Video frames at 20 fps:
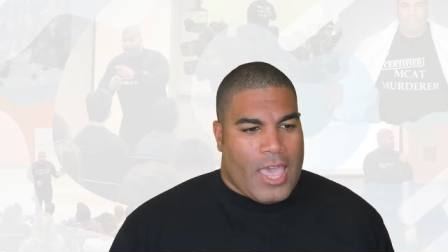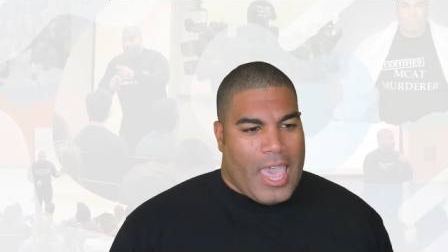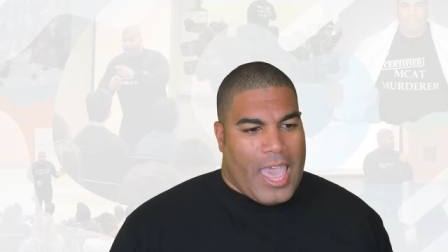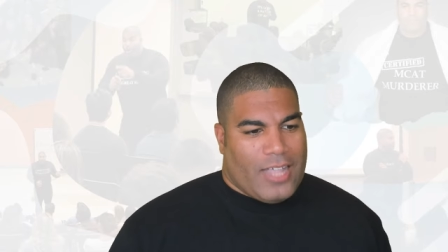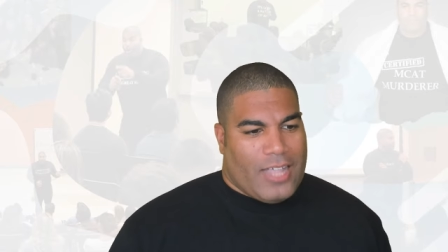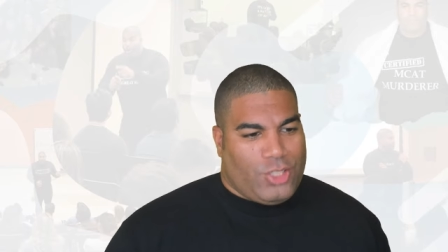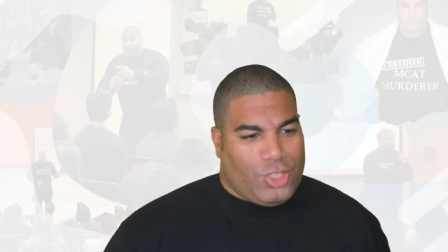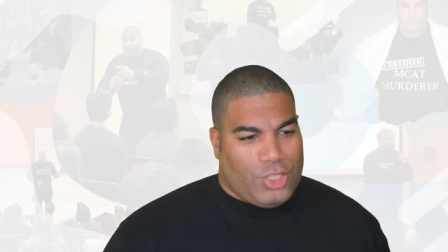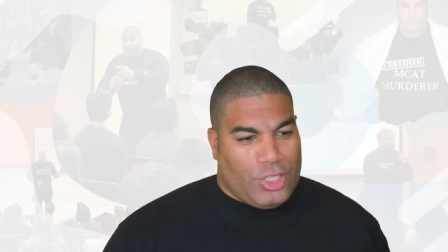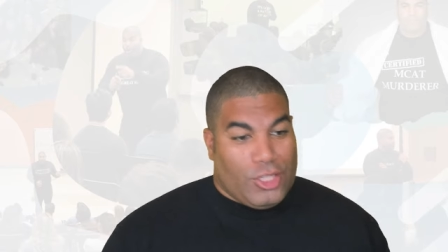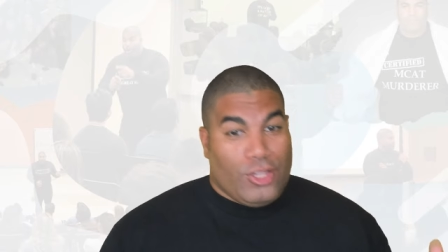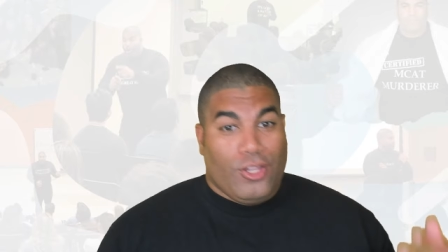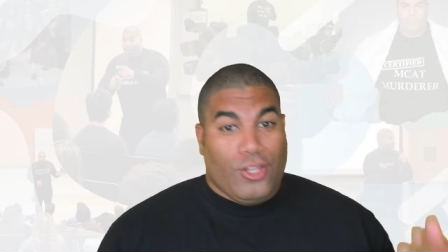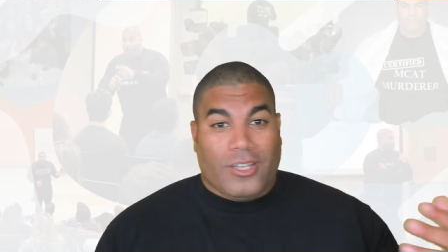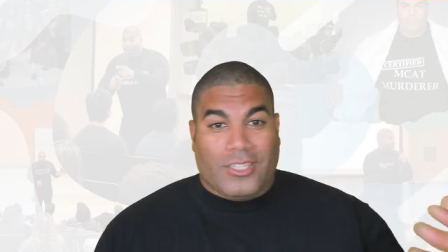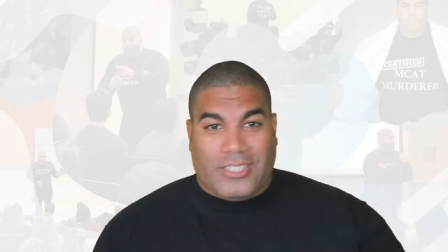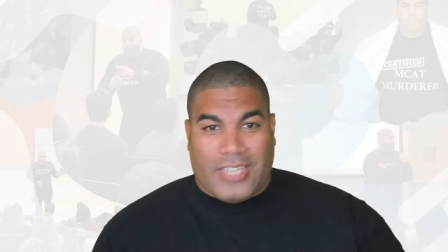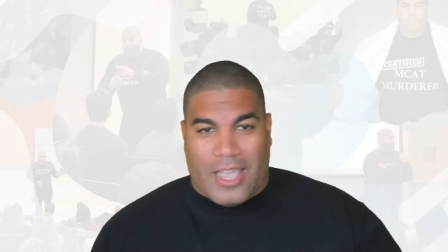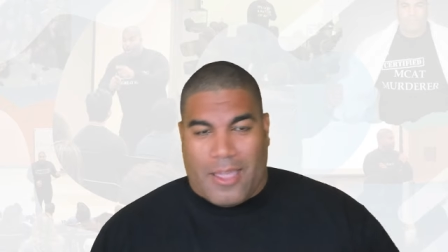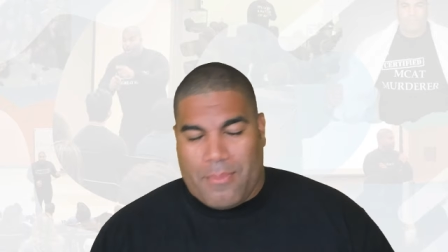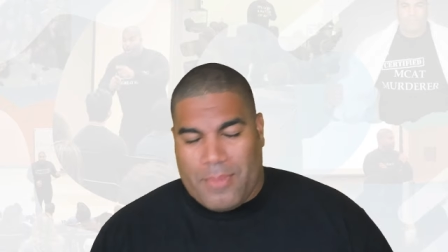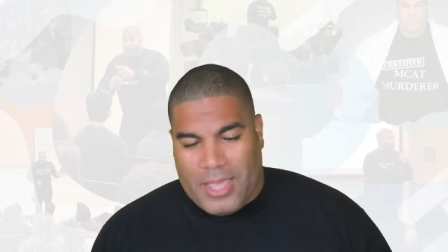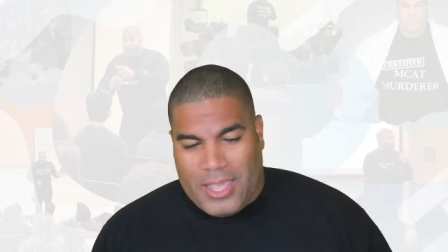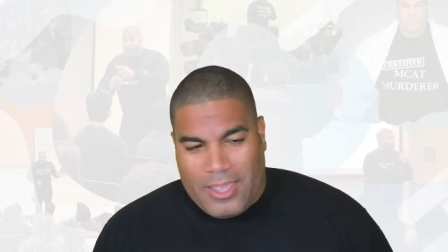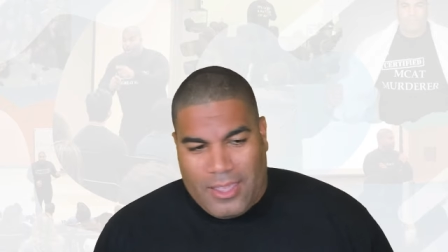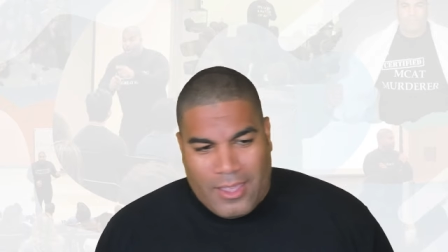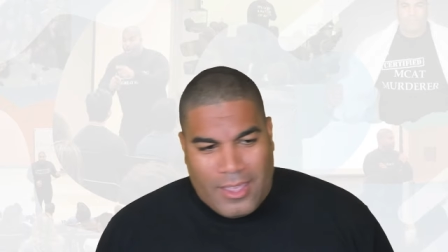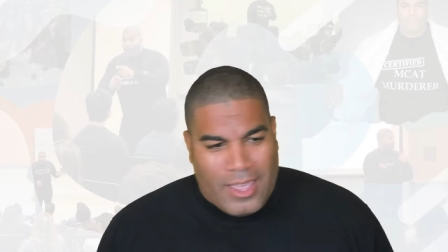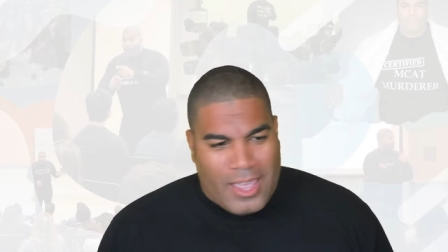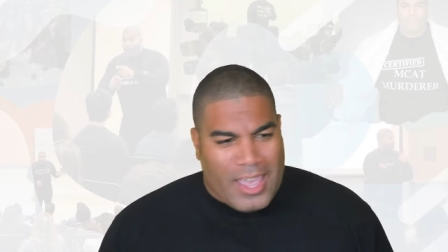And she looks at
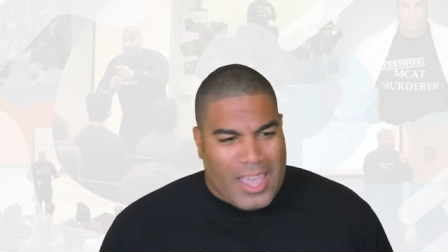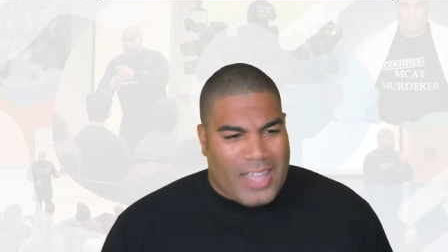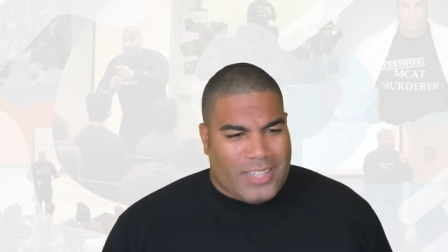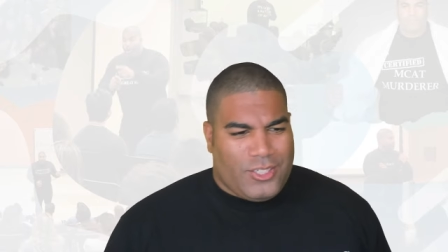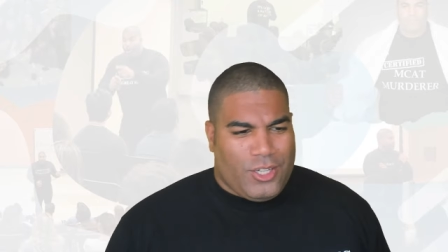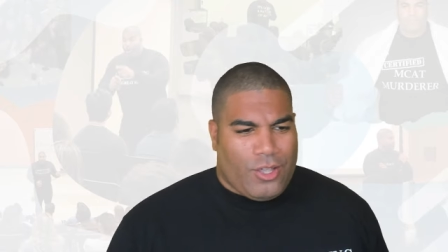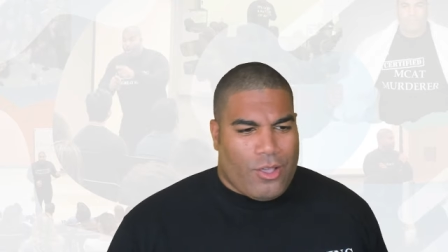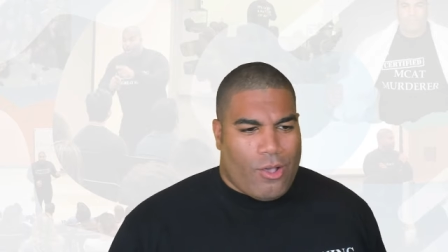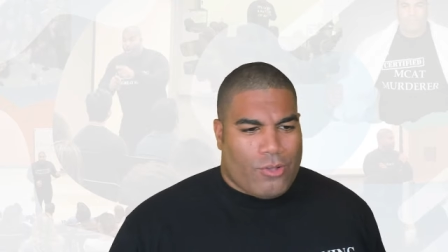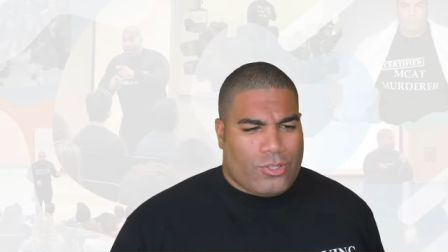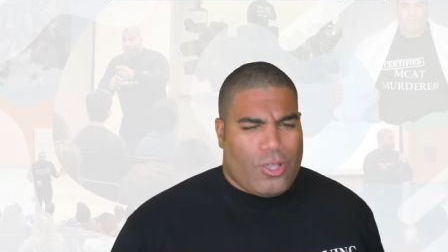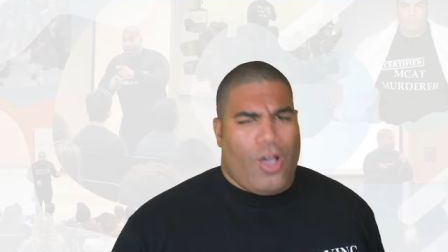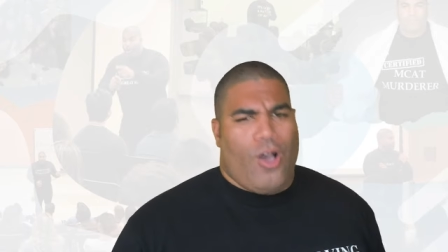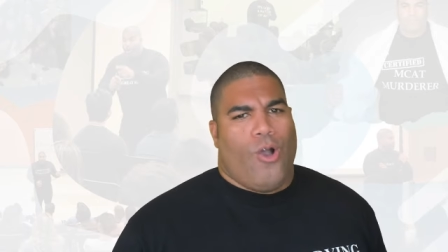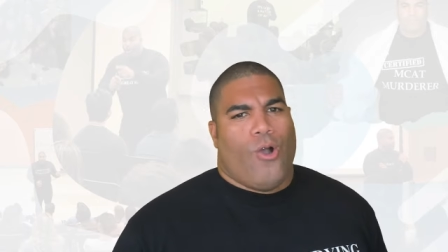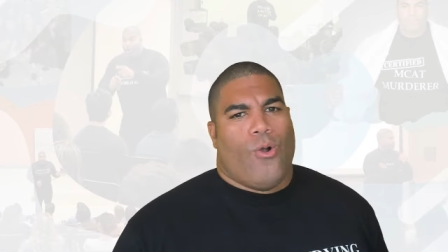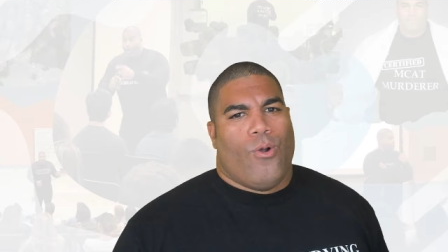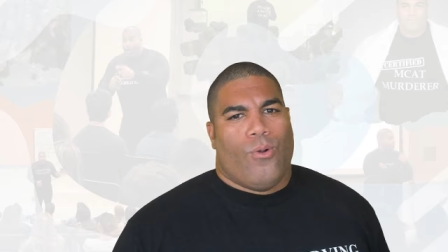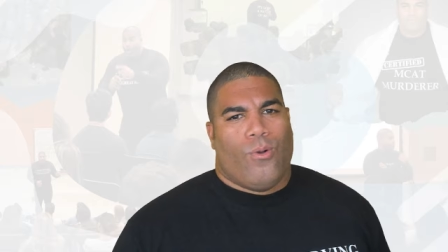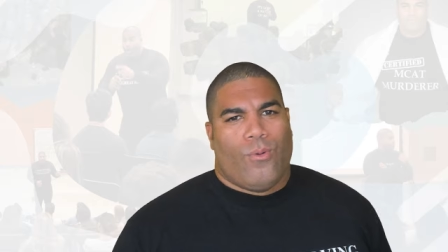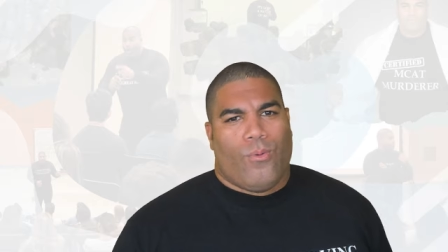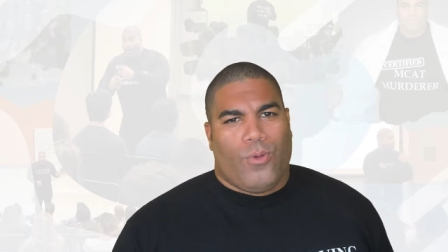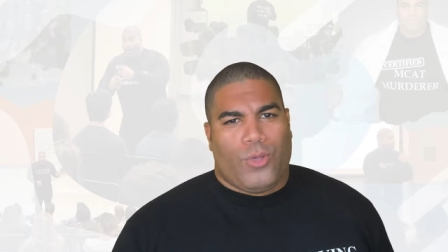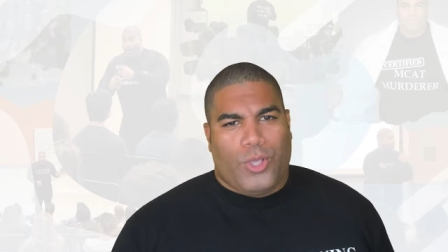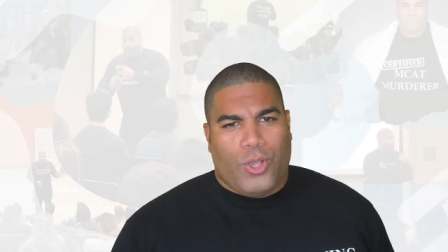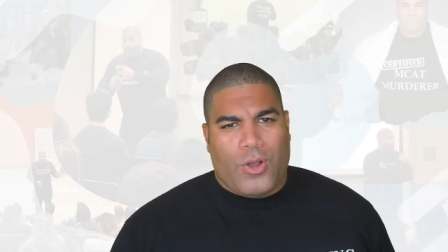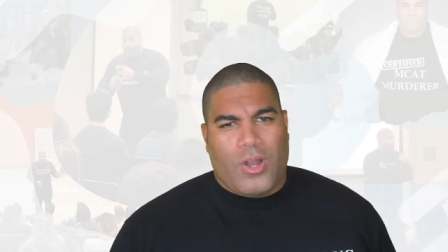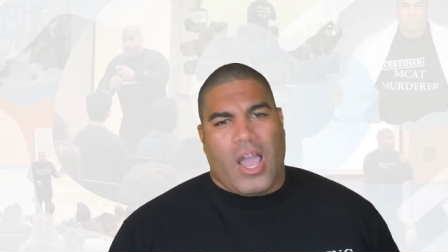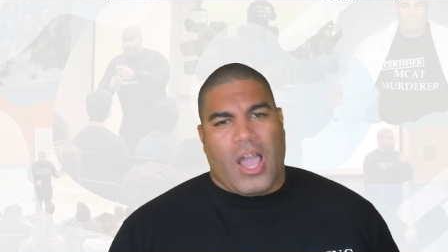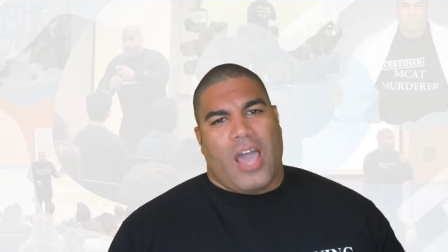me and she goes, Oh, well,
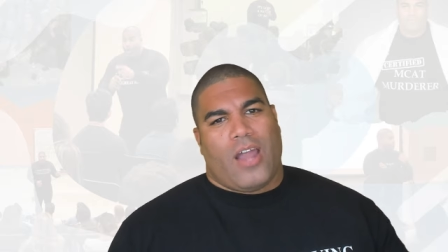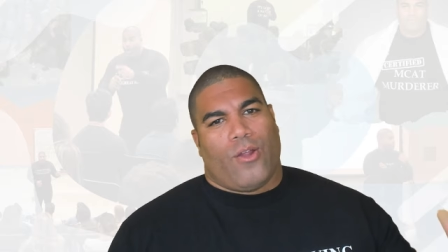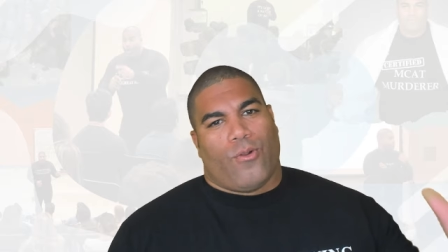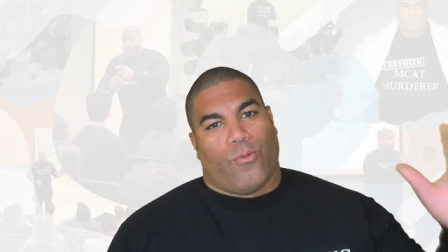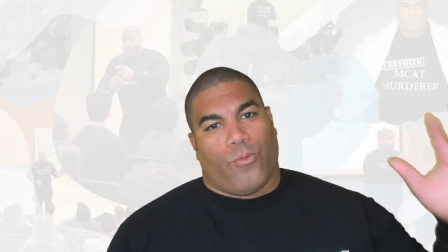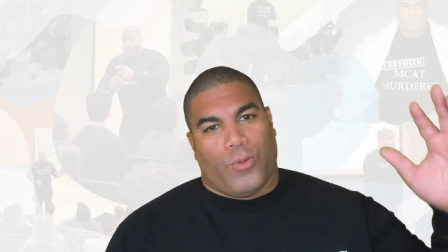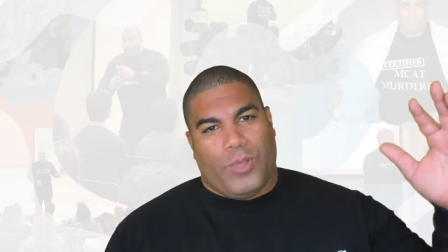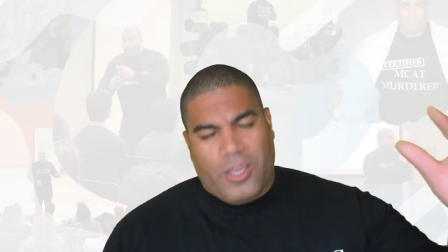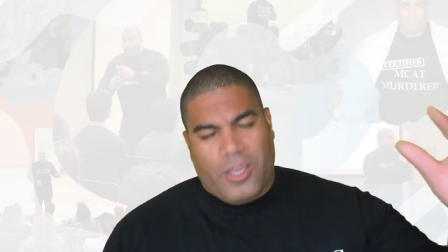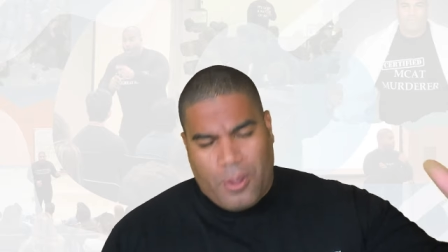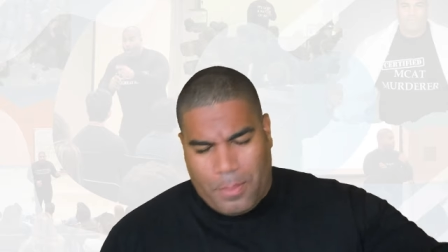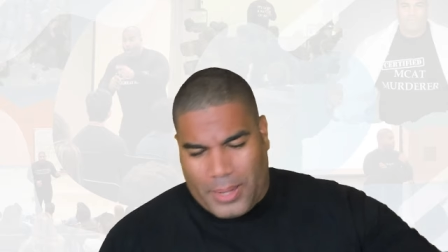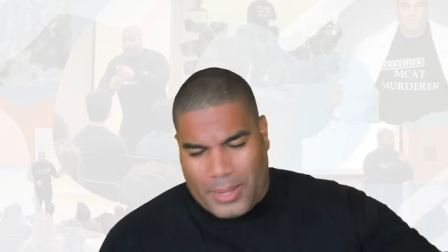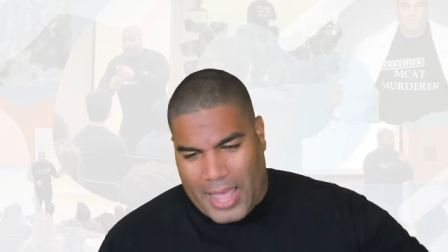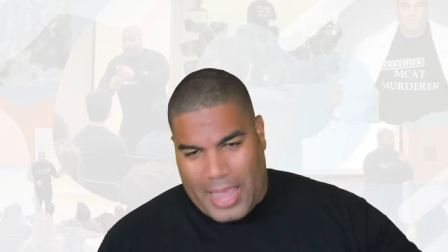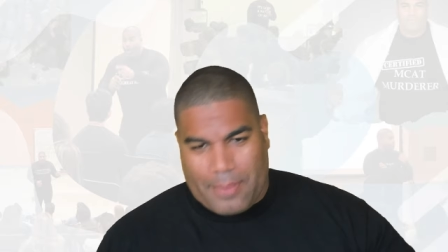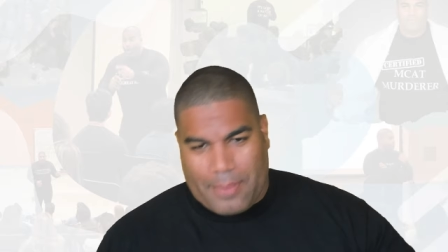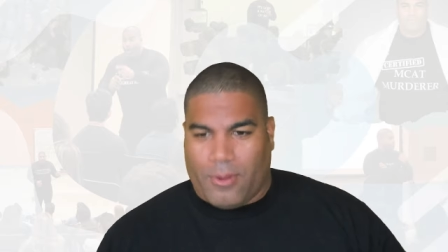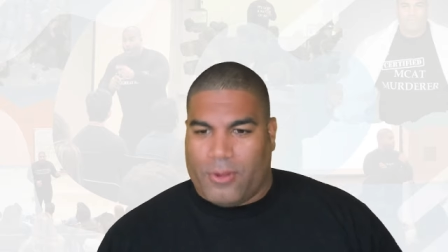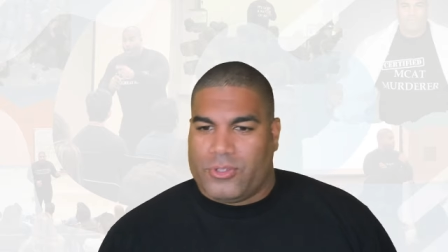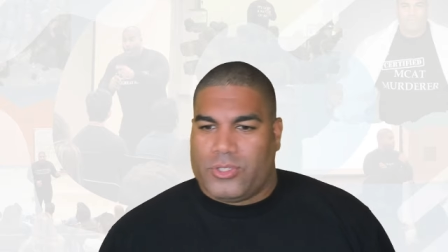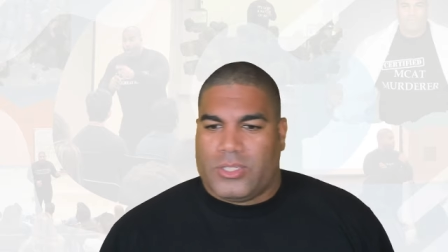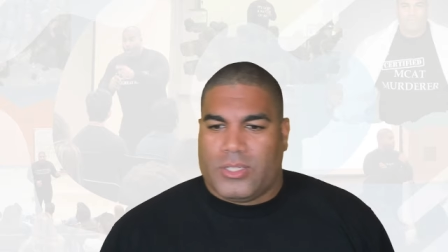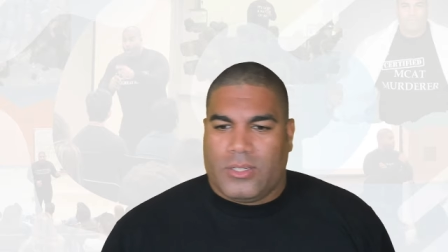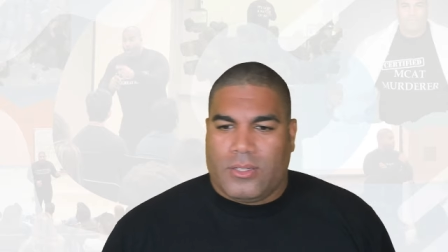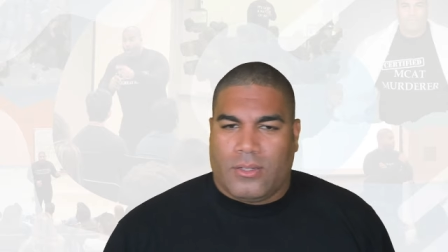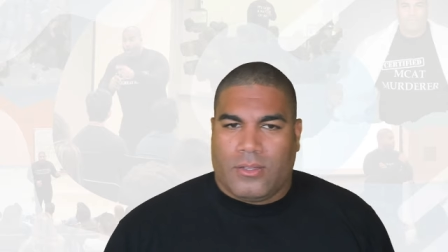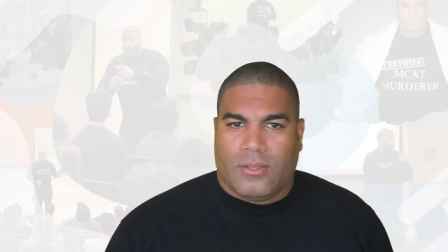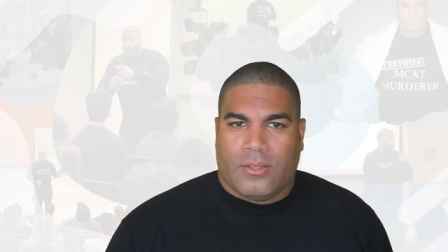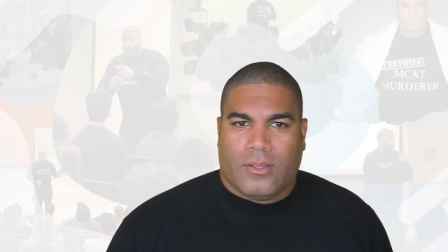you're not a real black
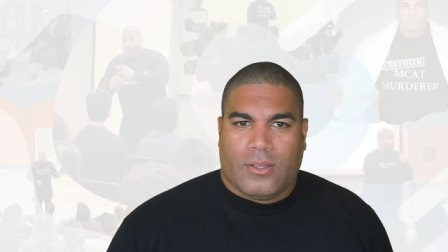person.